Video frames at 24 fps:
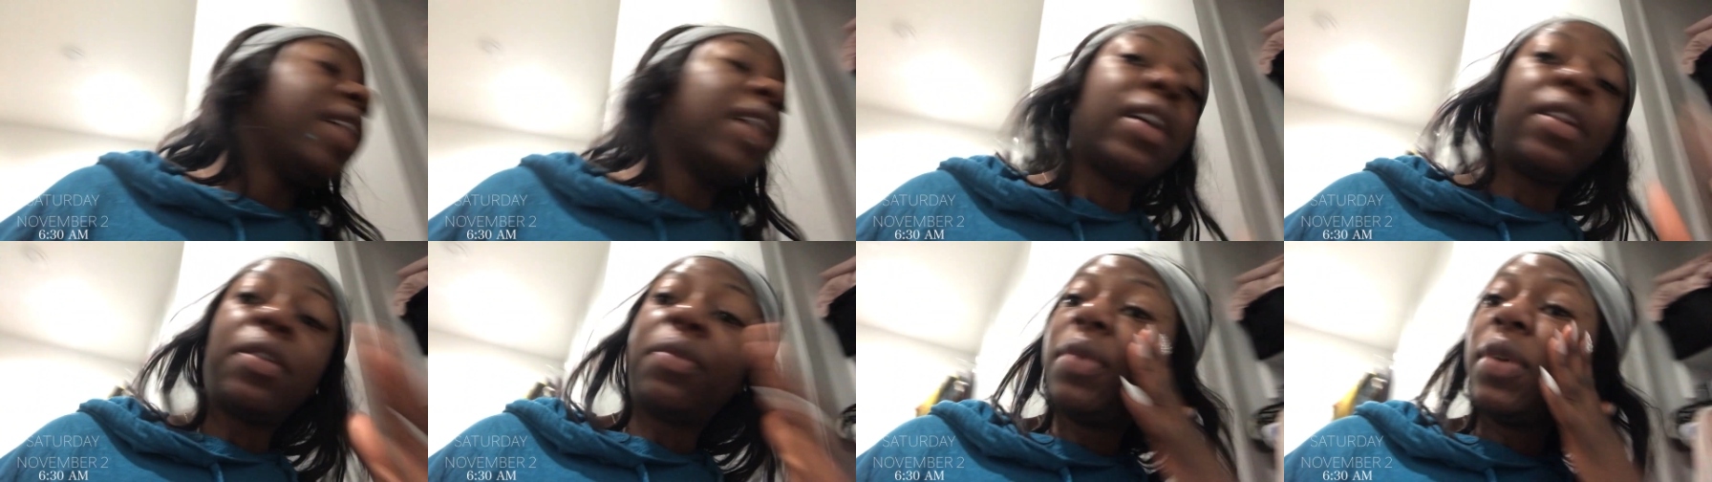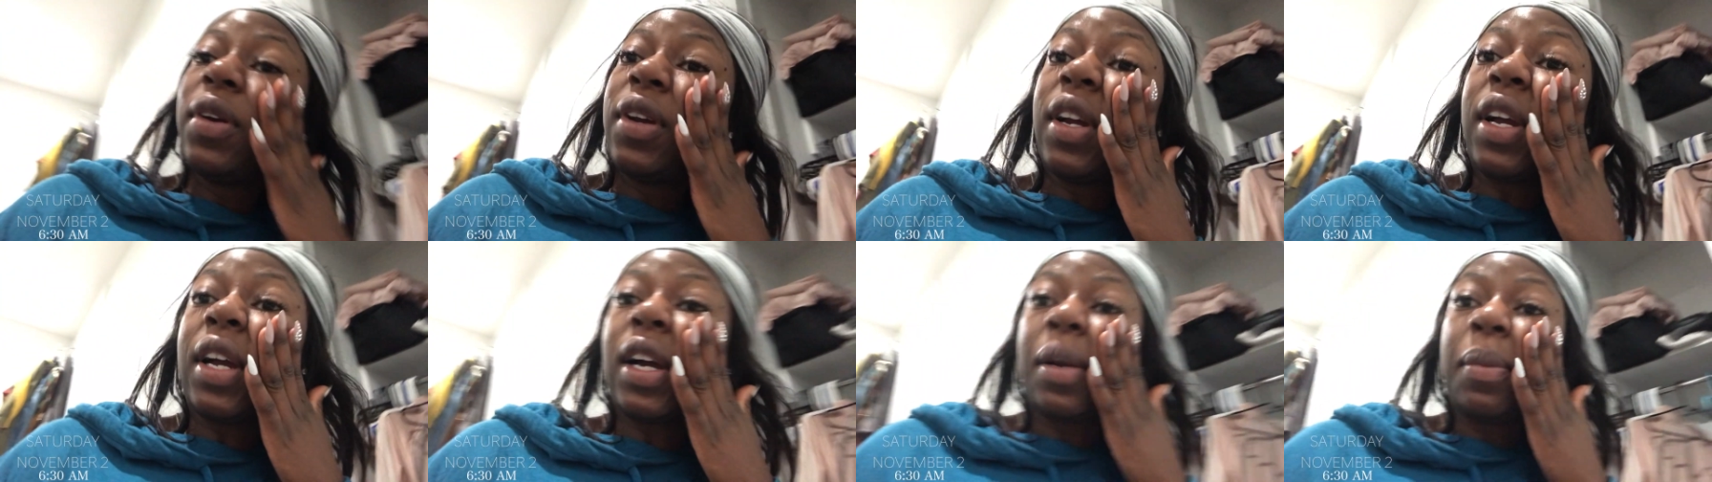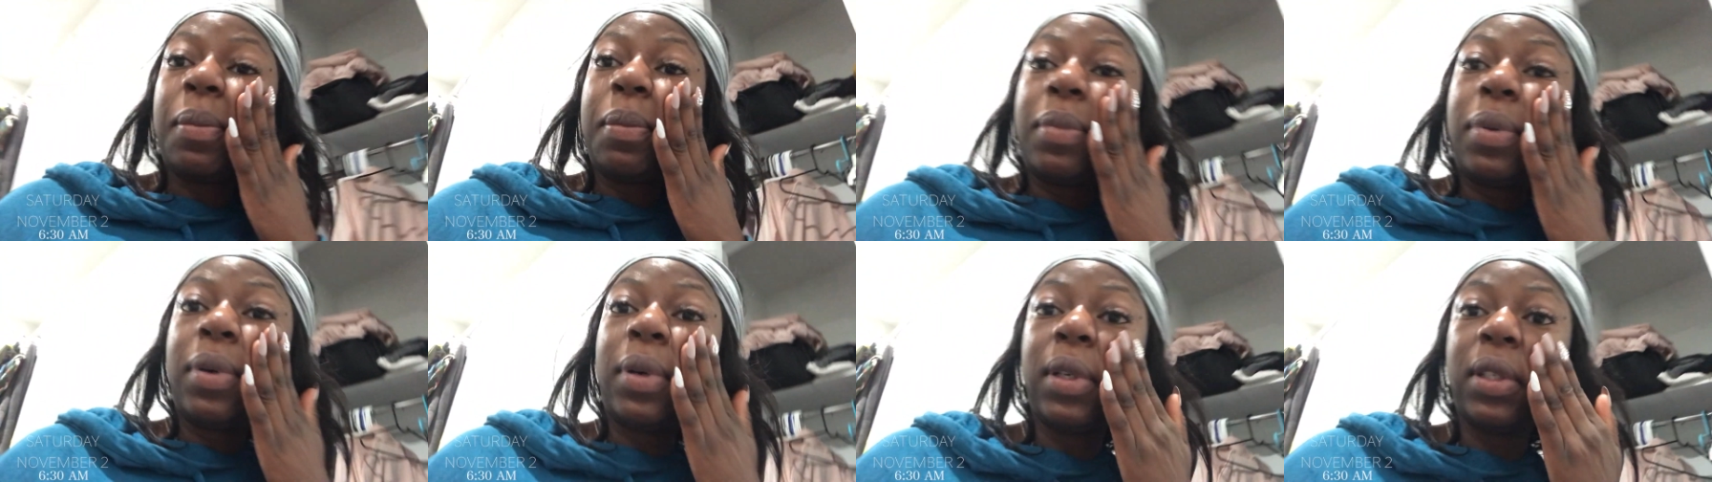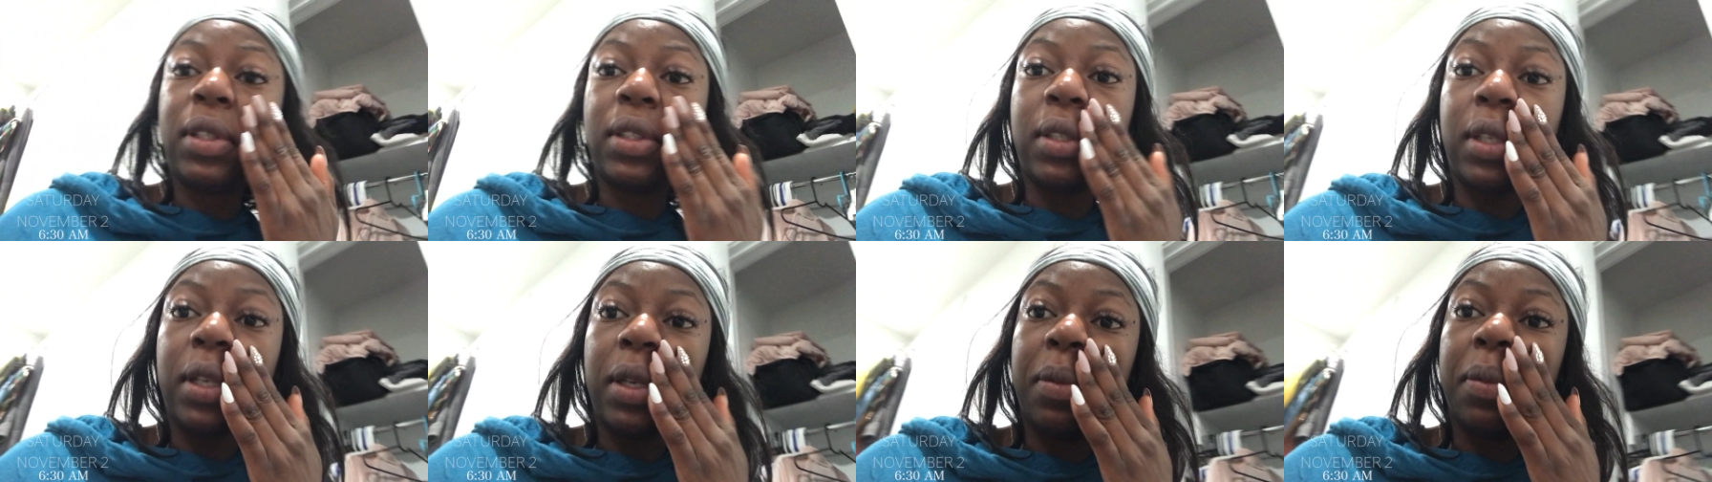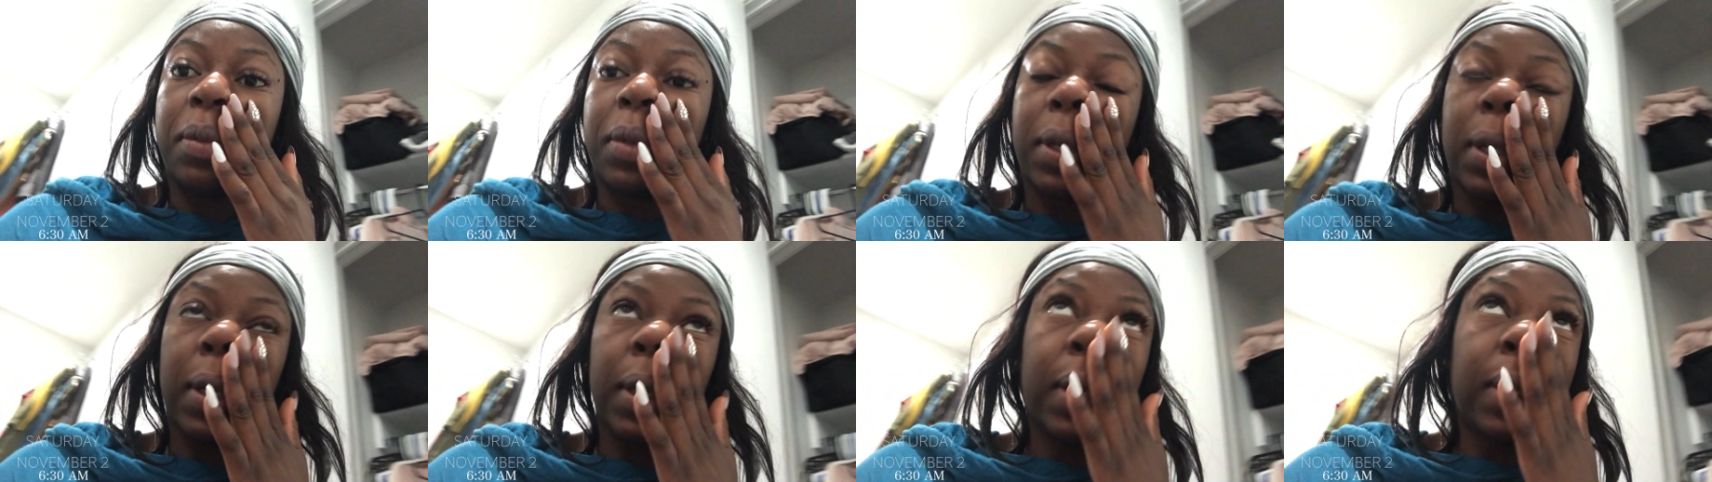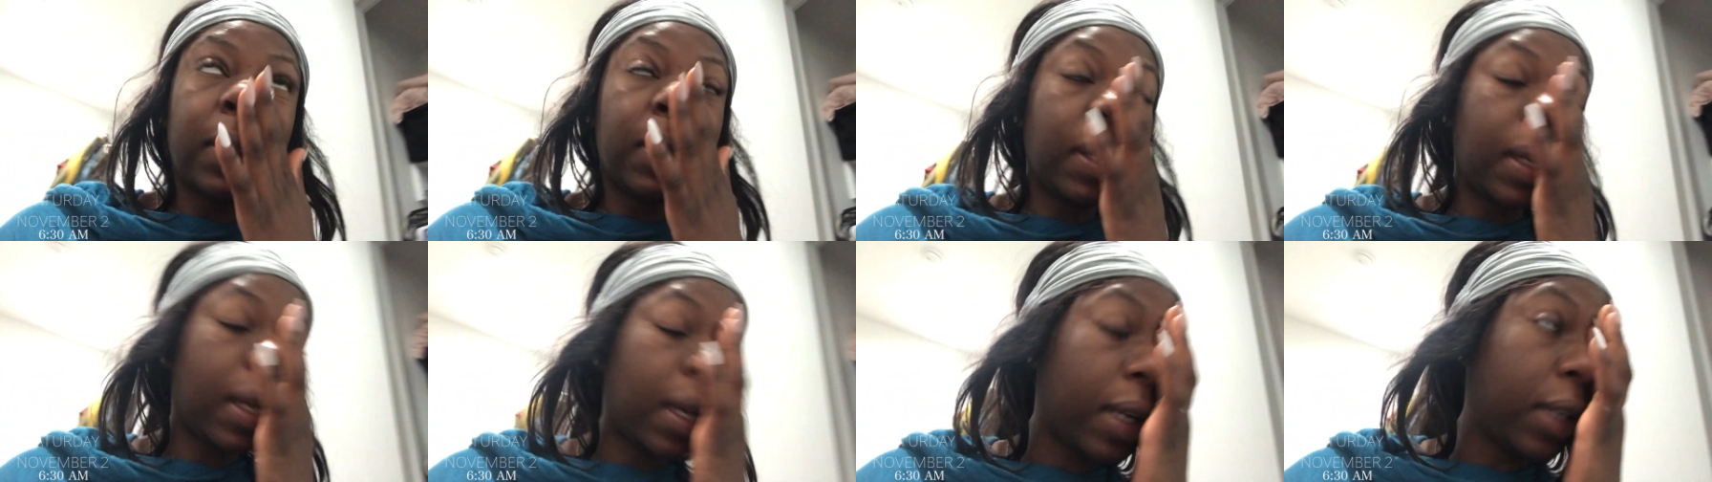and we're up still in
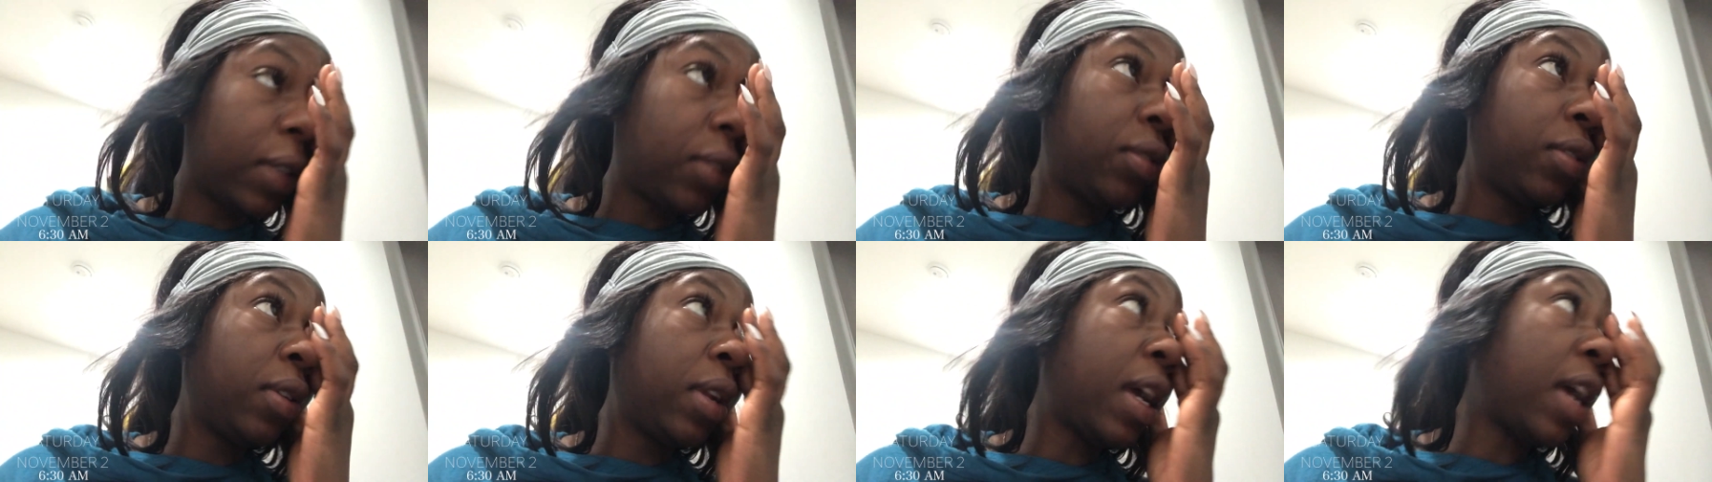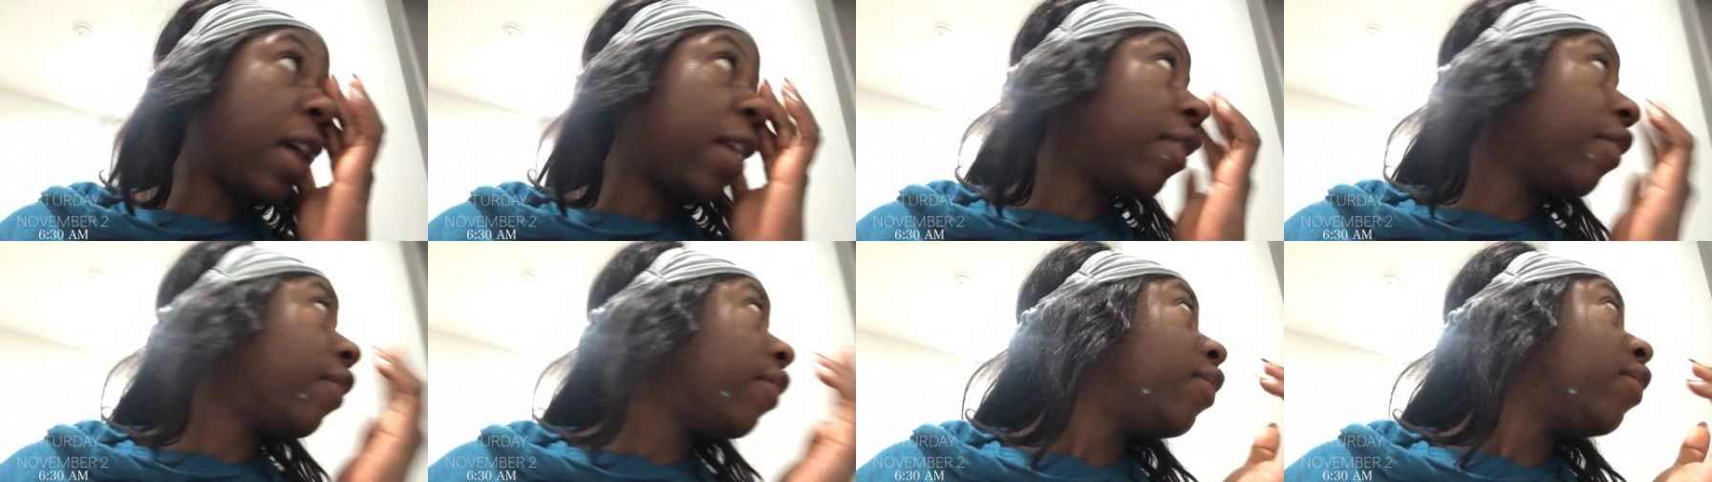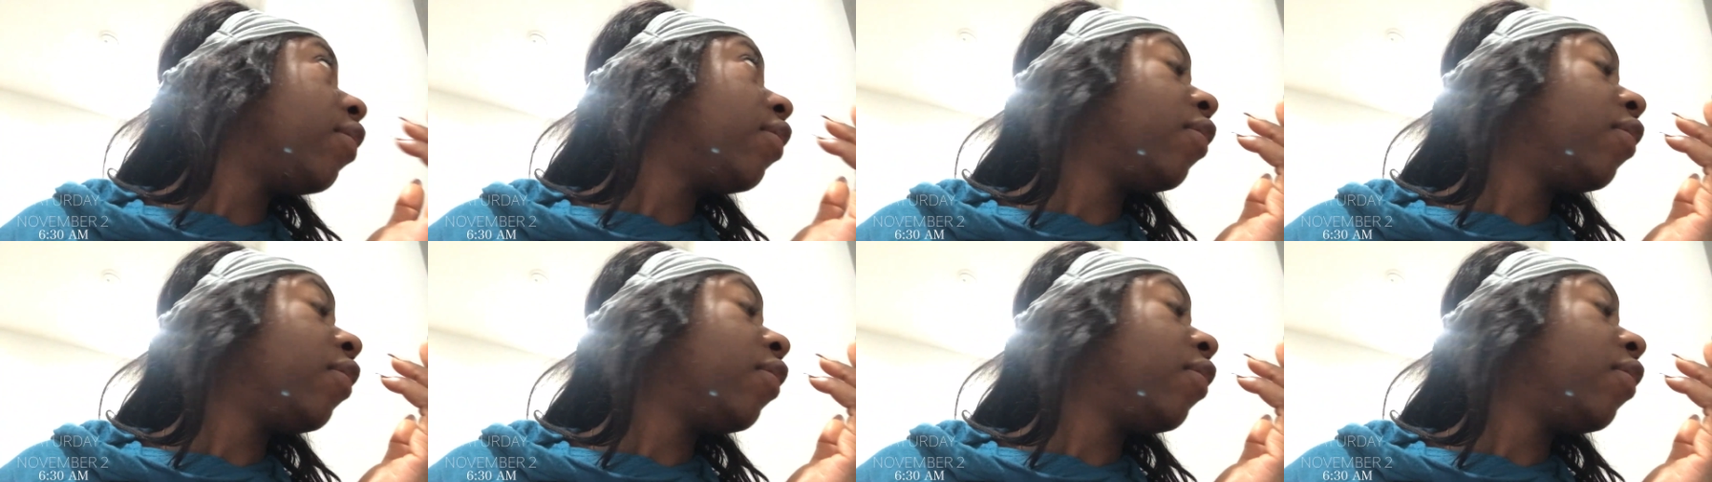brooklyn i should have